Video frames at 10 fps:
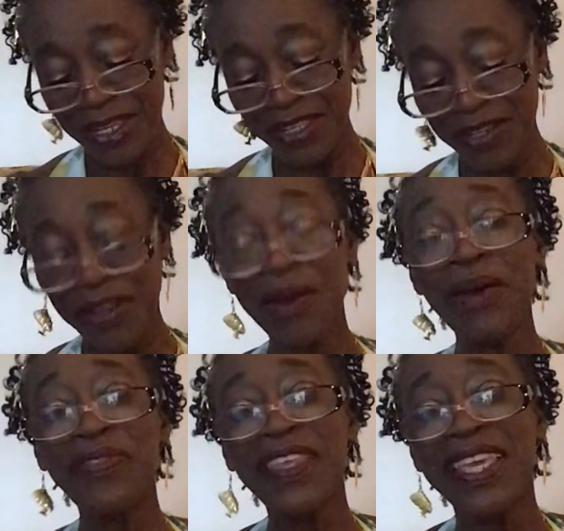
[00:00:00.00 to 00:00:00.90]
So go
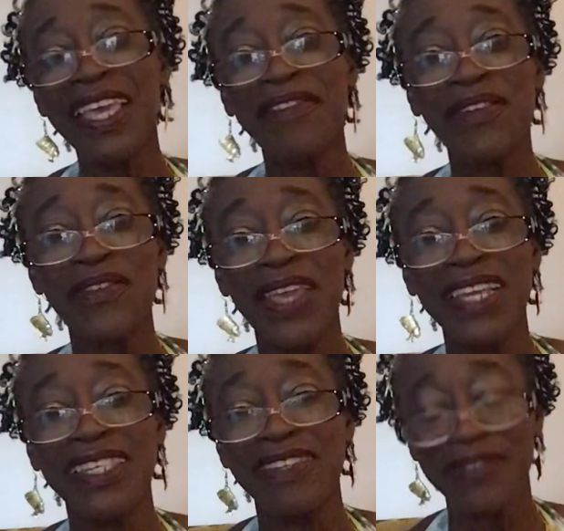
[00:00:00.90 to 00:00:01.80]
out there, have a
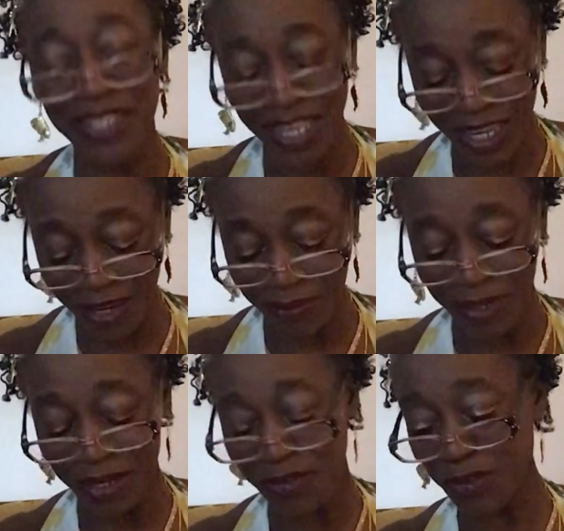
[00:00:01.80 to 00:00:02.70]
creative time,
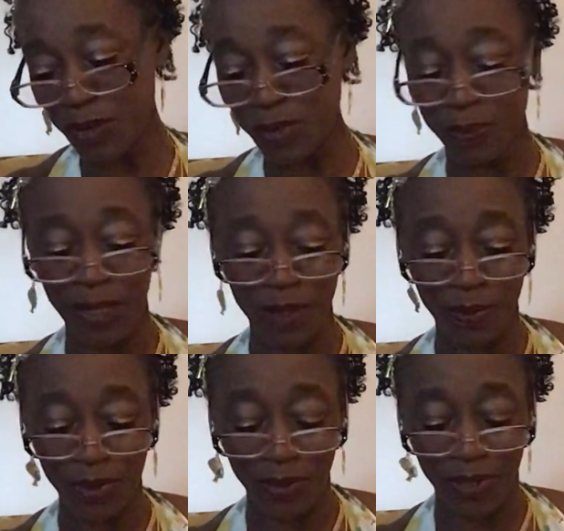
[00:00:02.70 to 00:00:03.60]
meet groups of
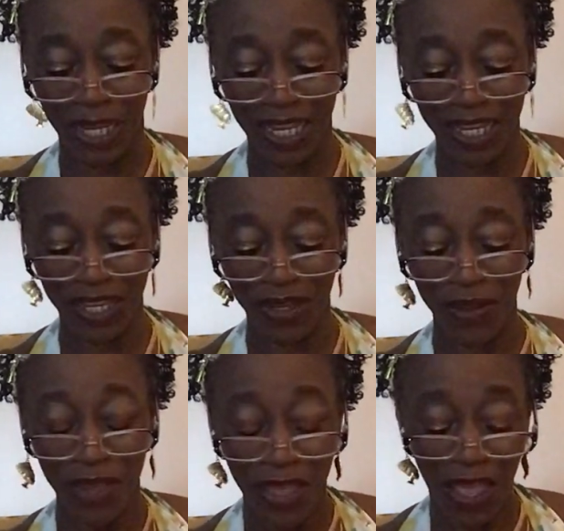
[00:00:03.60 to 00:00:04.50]
people who are like you.
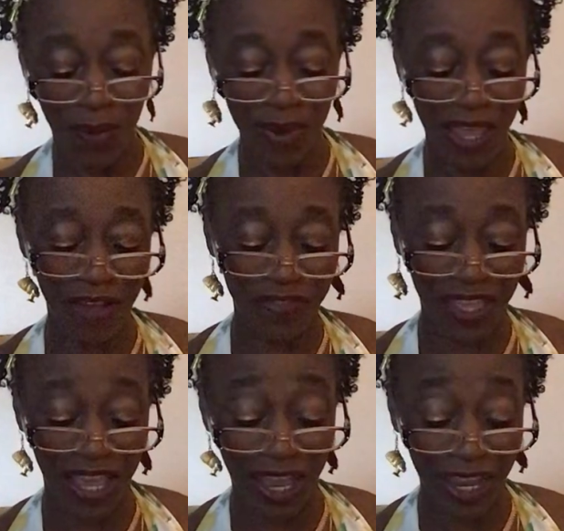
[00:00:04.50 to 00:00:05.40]
And we have the
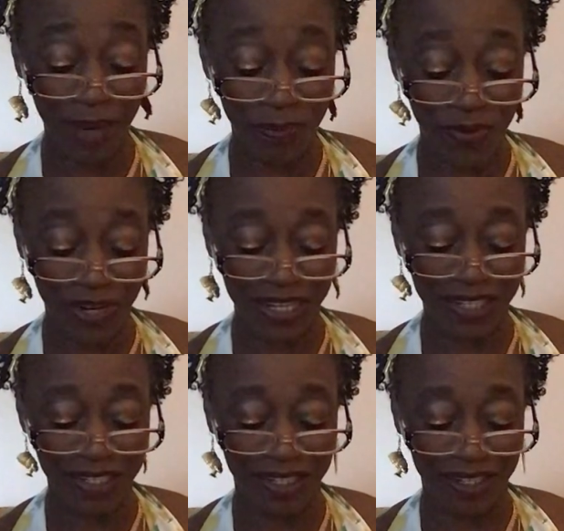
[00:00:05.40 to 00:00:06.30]
High
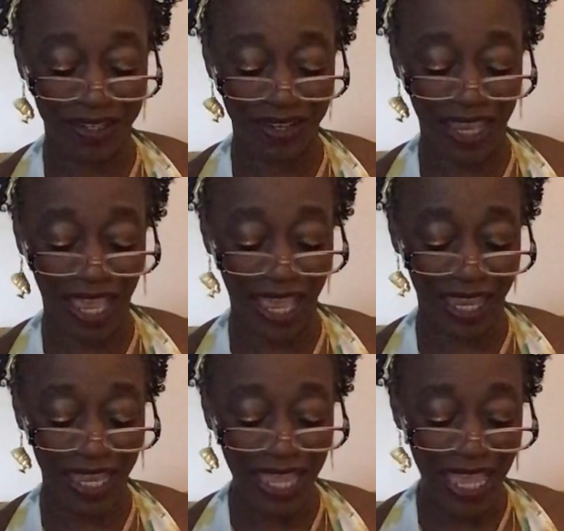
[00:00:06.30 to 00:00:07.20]
Priest,
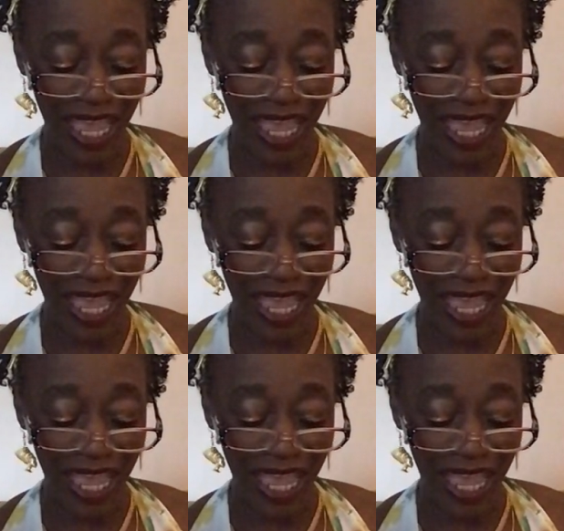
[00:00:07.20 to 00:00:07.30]
okay?